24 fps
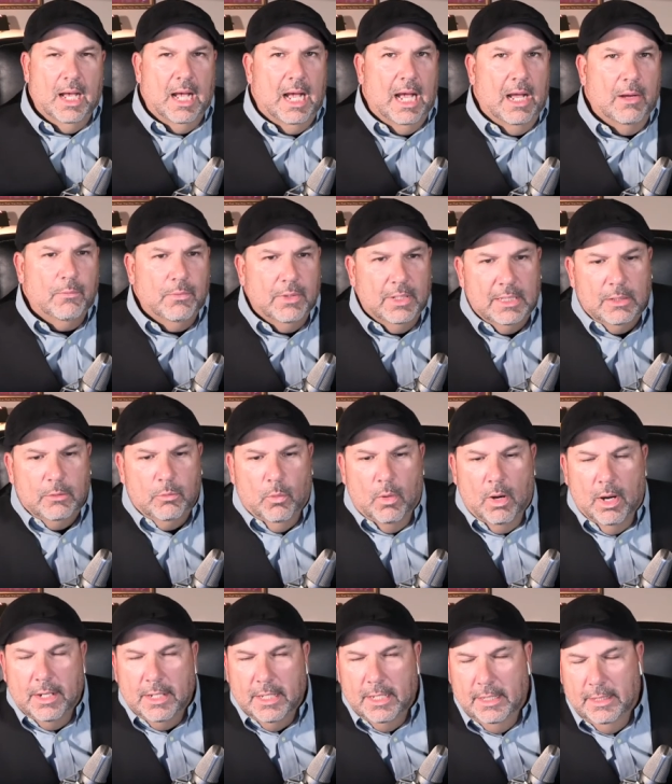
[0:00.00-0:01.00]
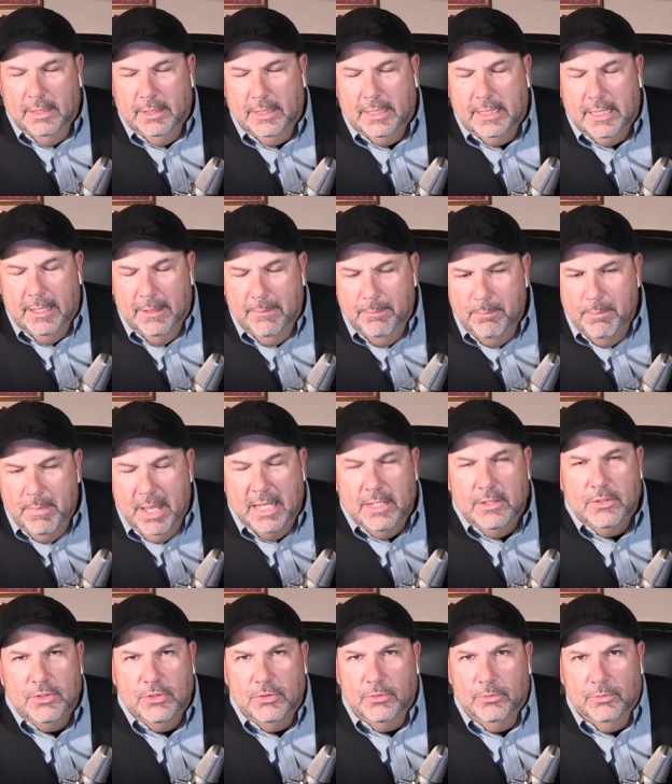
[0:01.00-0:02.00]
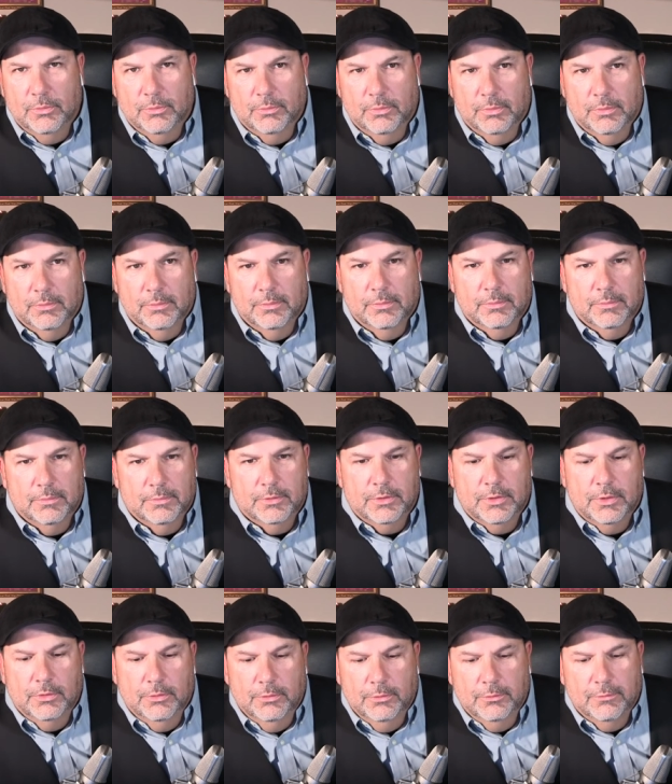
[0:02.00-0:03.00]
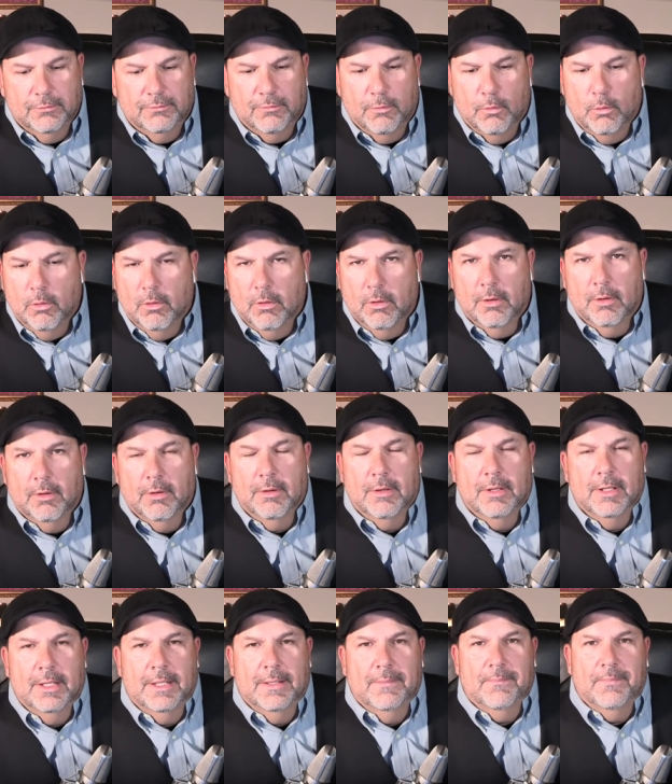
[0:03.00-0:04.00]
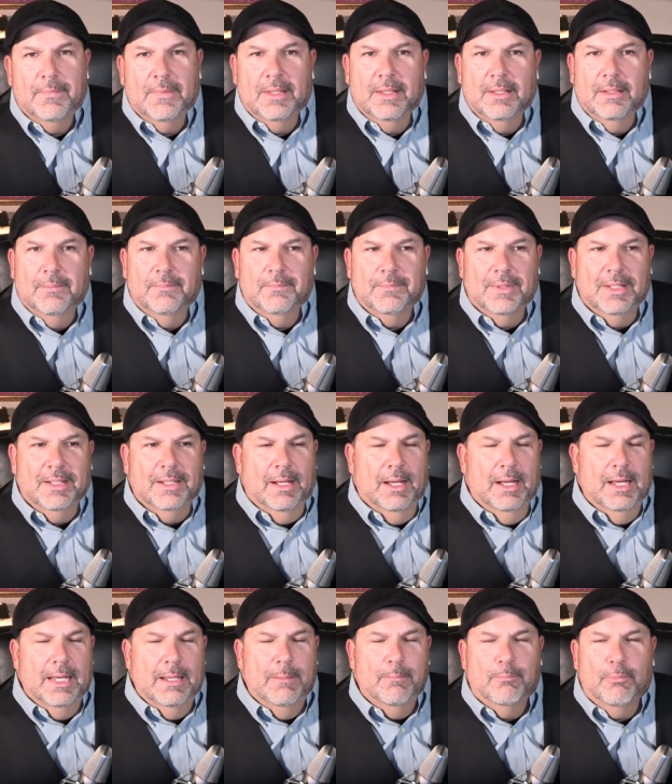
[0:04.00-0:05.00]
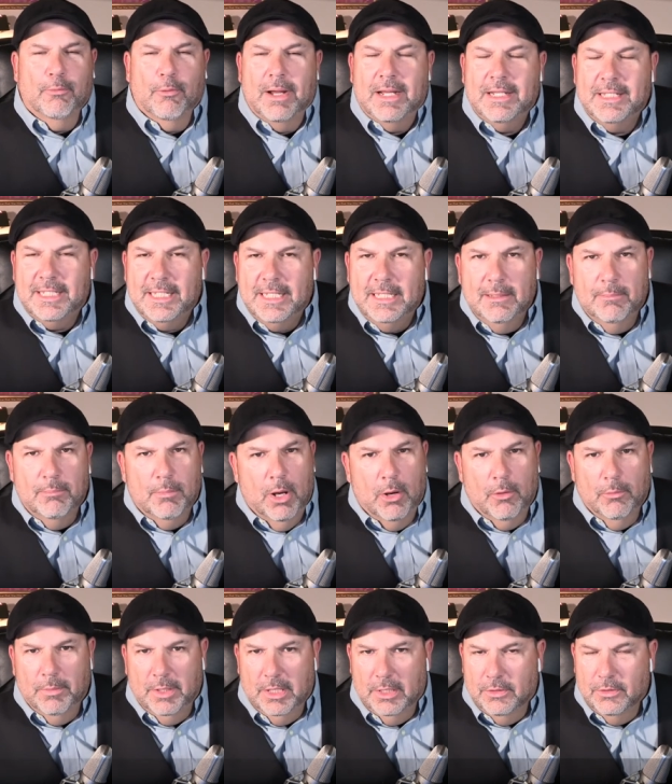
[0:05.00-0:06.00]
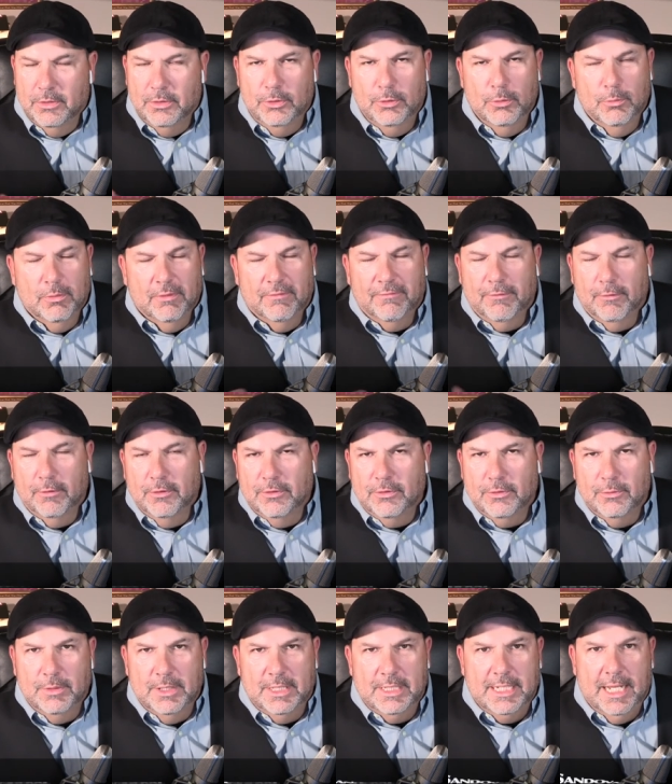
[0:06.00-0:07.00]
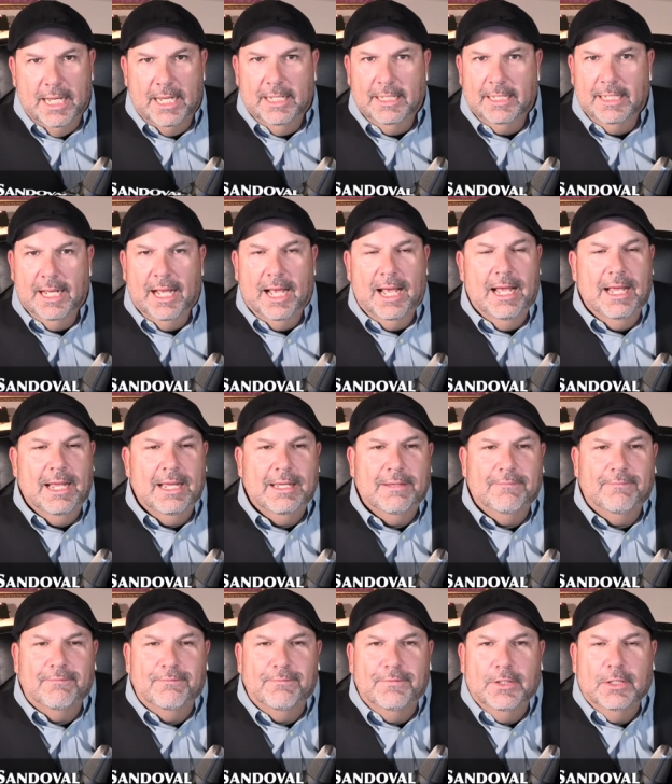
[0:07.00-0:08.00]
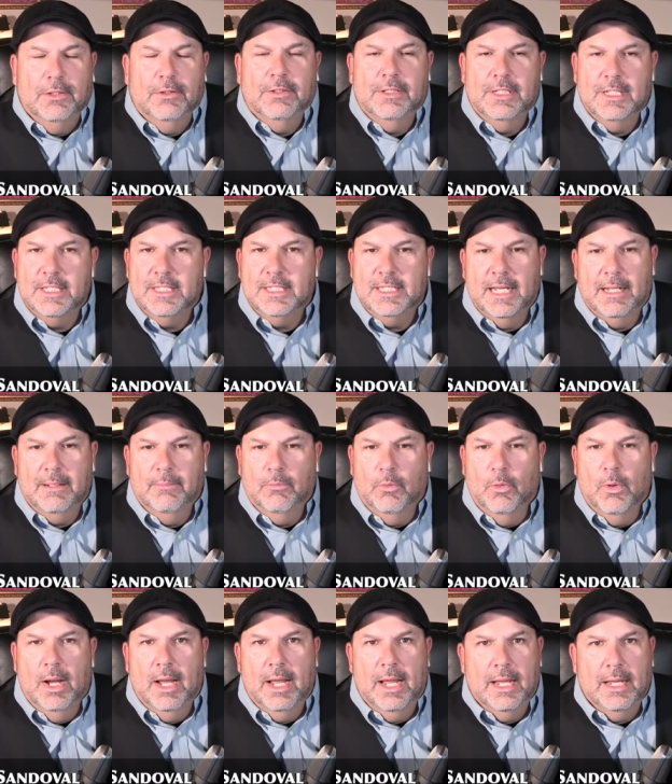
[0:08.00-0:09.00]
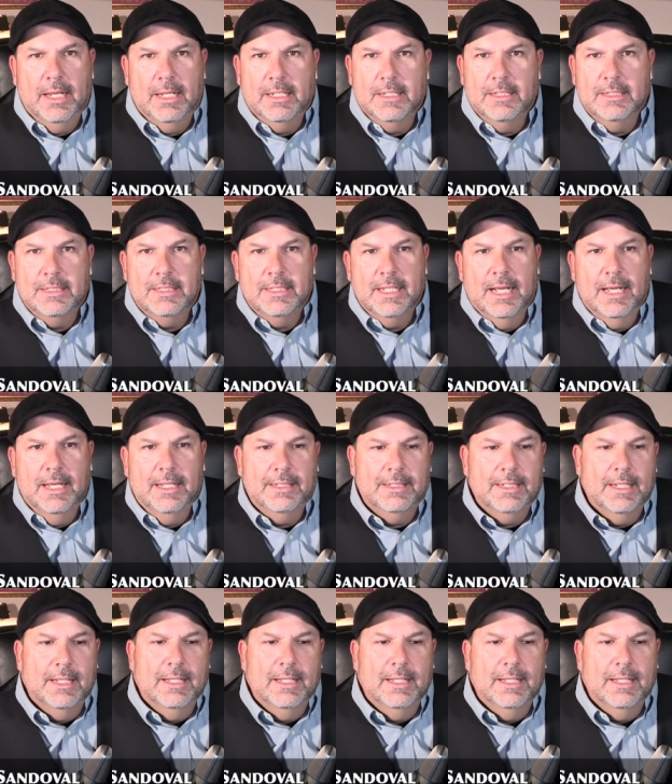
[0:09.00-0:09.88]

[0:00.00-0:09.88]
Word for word: I really want to commend you two for embracing the moment you referred to it danny i feel the same way is that